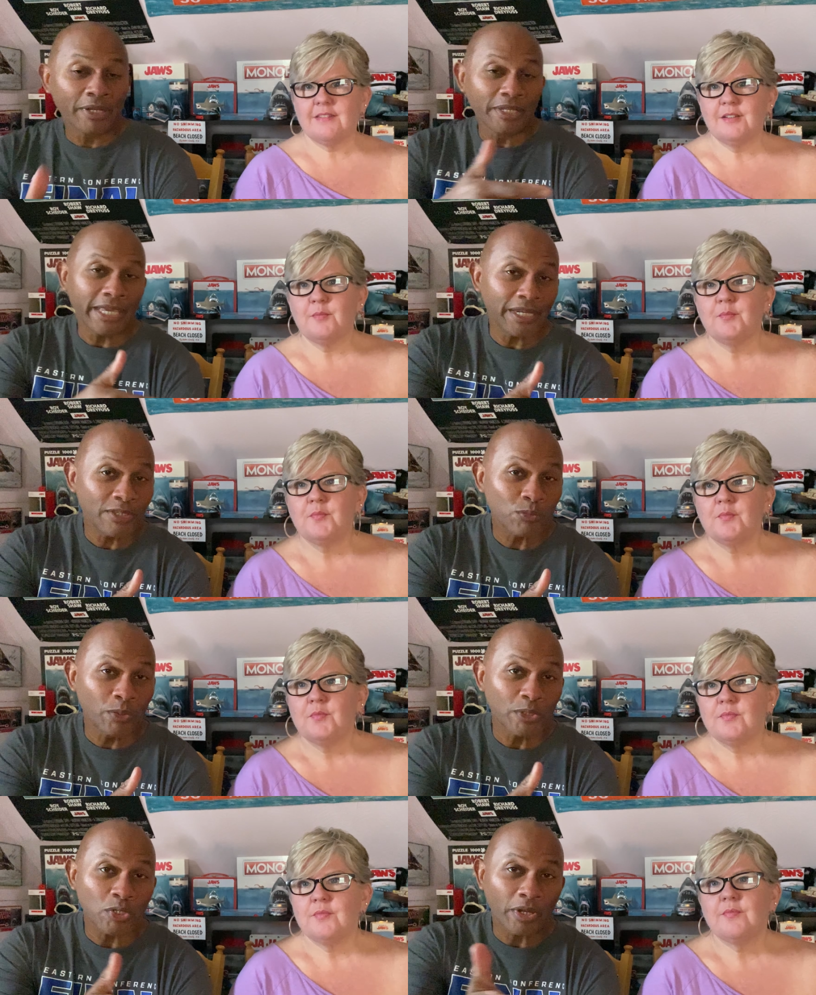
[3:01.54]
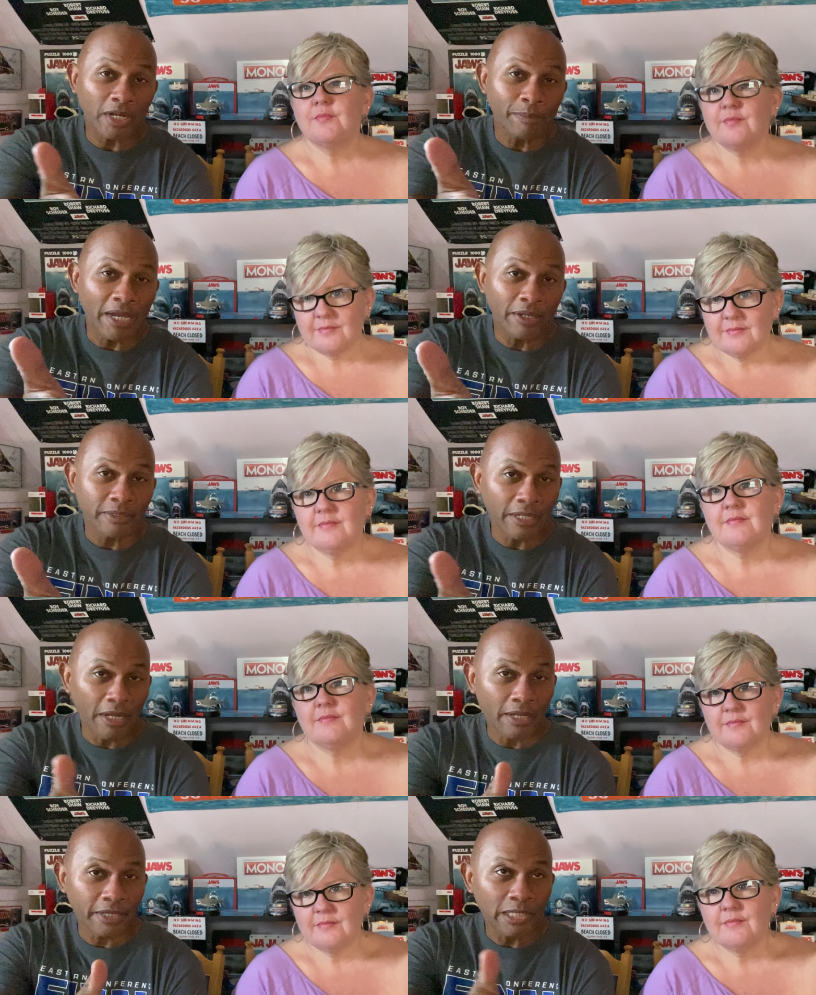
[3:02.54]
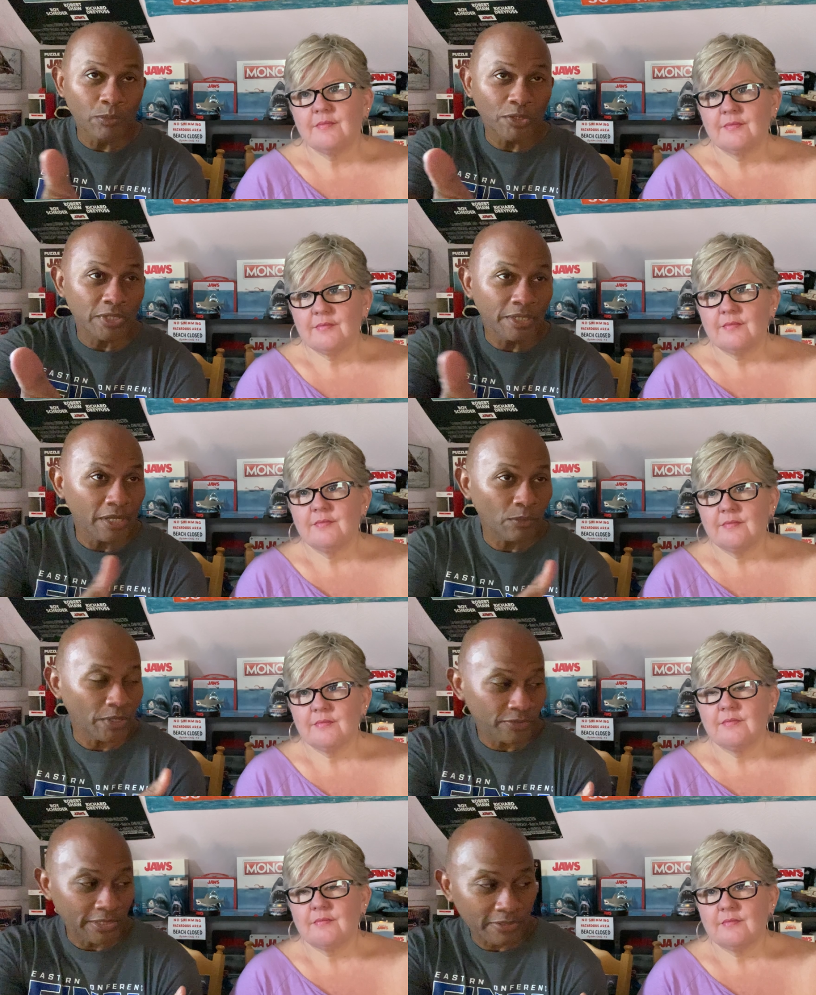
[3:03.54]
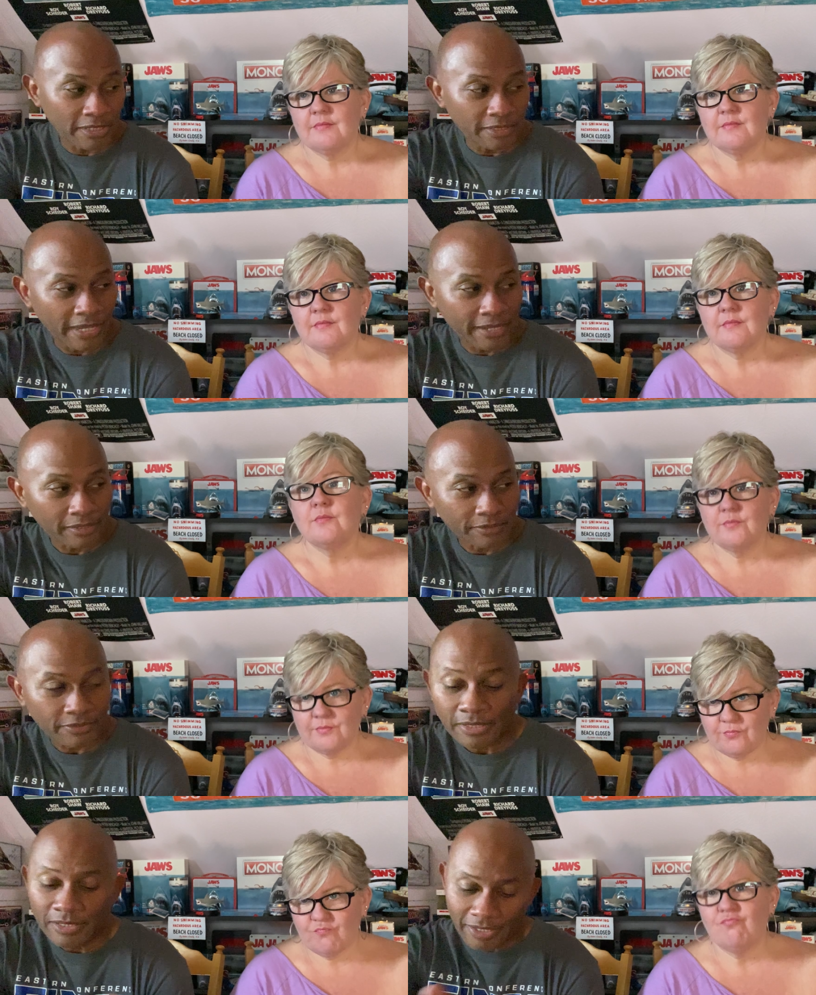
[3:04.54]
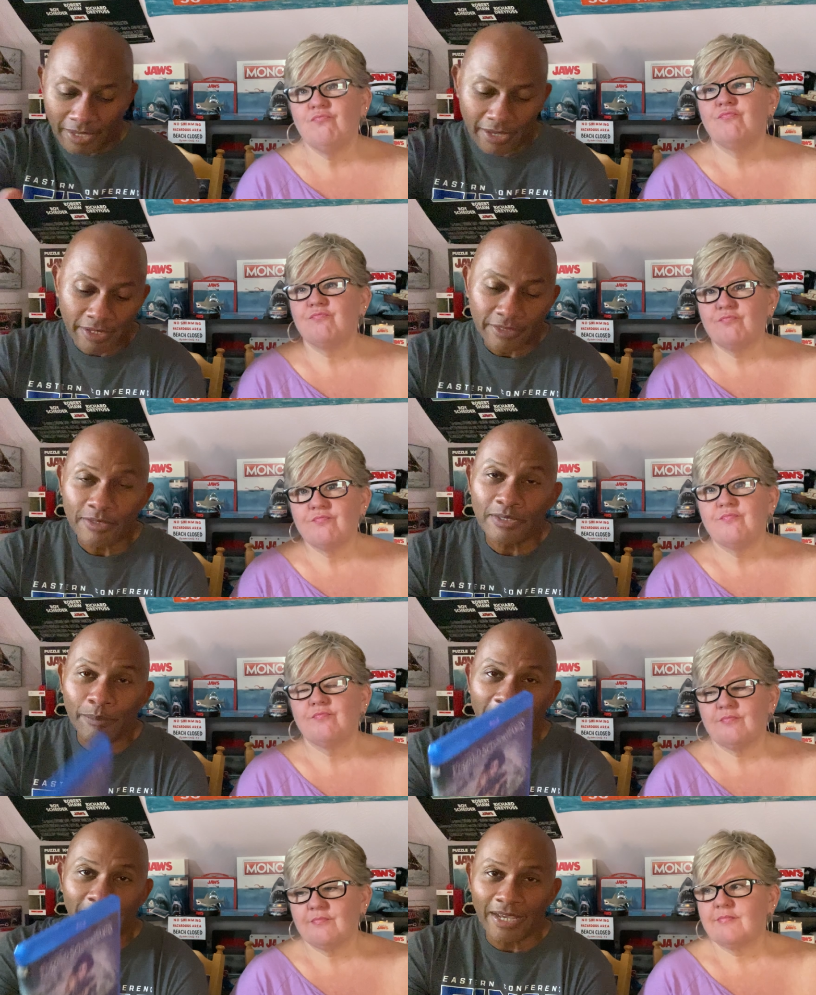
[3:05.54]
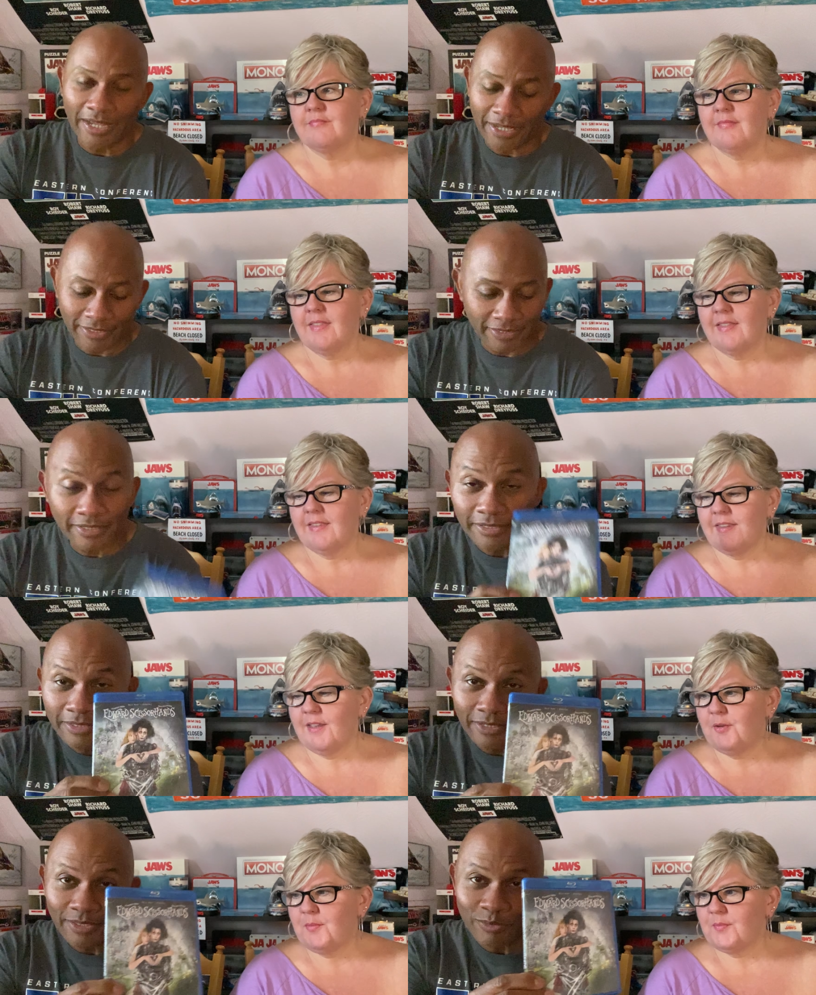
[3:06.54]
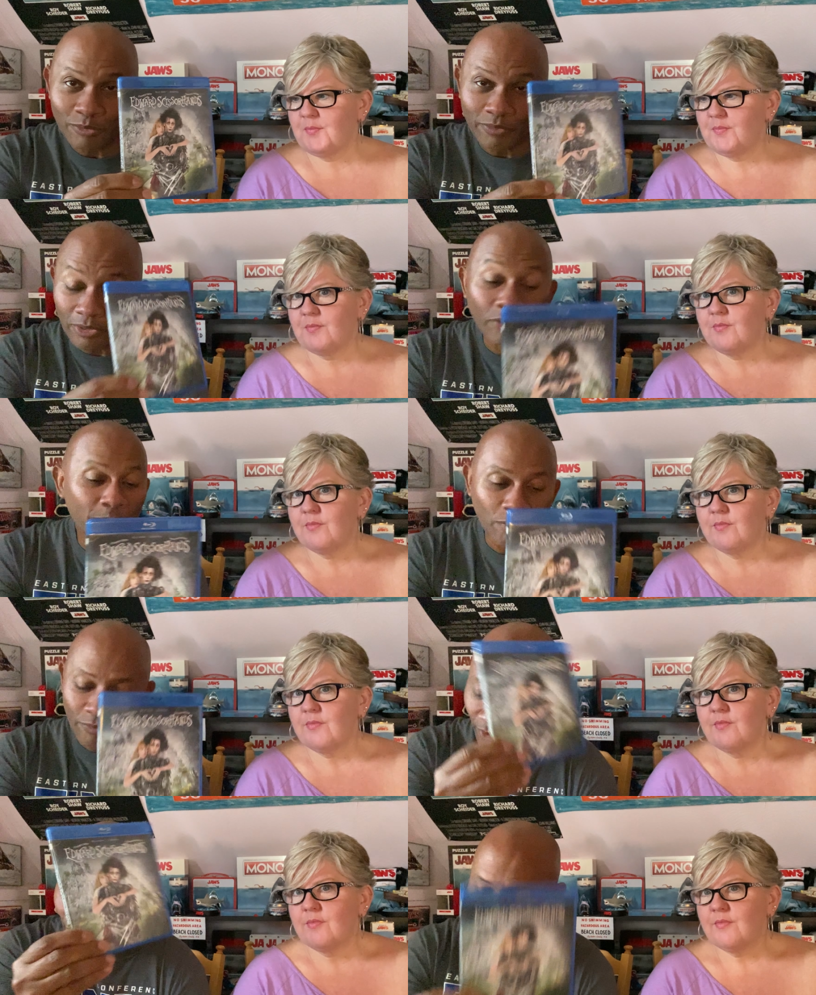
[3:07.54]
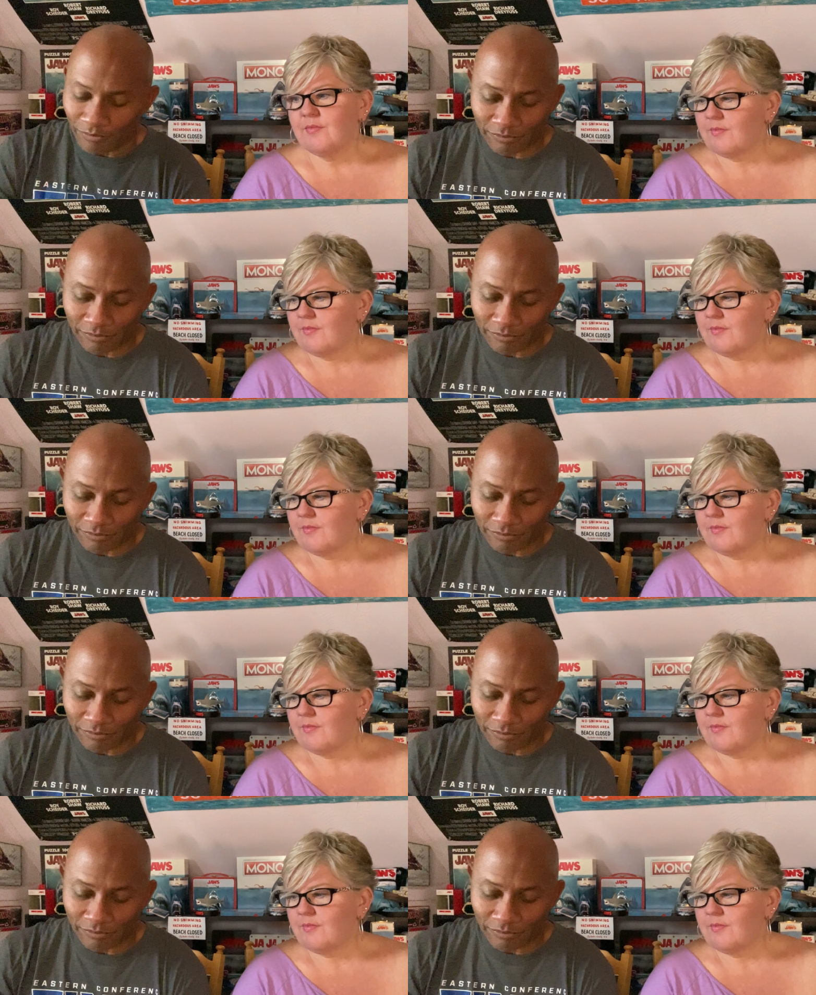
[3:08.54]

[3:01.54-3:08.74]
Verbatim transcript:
Speaker 1: it. in the '80s we were talking about uh, he was in uh, what 16 Candles, mm -hmm. and he's the bad guy in yeah. in this movie. Great movie though.